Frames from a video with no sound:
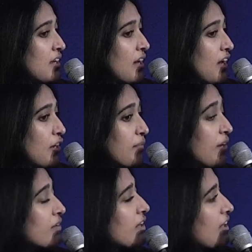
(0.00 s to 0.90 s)
I
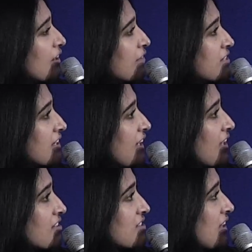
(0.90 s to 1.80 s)
would love to
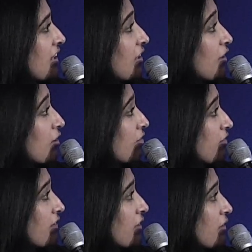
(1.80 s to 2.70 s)
get just like an
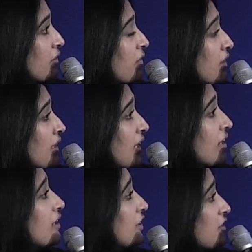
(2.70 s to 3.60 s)
overview and
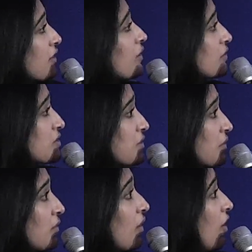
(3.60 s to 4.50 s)
an intro
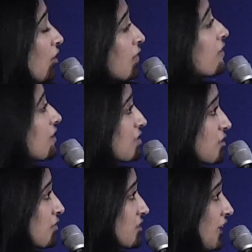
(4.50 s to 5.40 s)
to all of the things
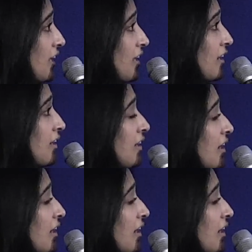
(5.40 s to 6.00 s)
you've done,